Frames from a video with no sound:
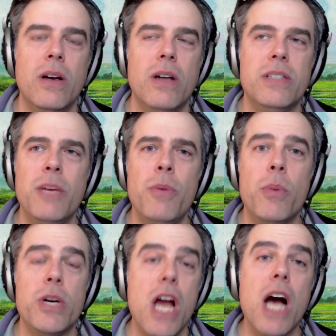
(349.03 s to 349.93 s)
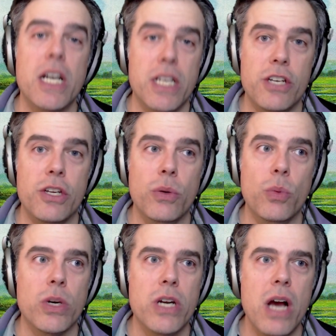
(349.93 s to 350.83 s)
I'll tell you what we're not going to do.
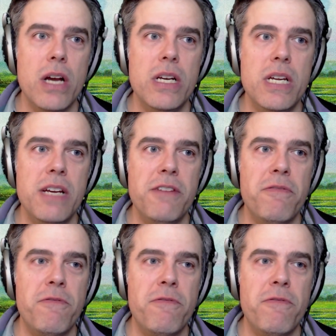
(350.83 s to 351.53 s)
We're not going to